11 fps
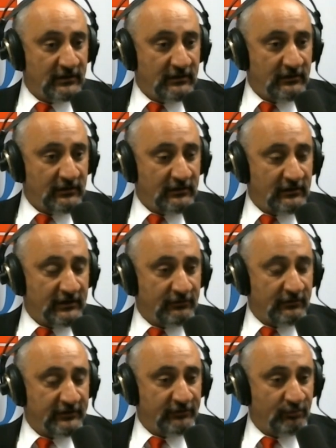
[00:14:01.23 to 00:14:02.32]

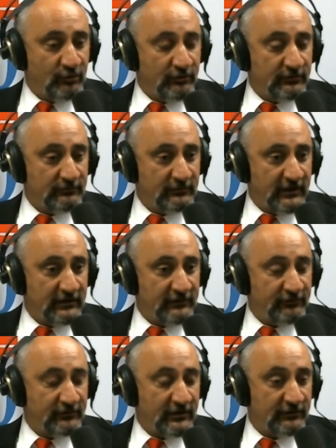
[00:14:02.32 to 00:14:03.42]
Across the board, and it's
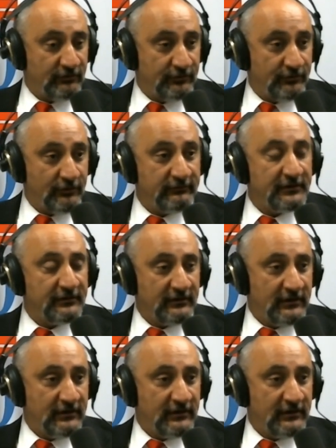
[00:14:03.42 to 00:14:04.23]
tied to COVID,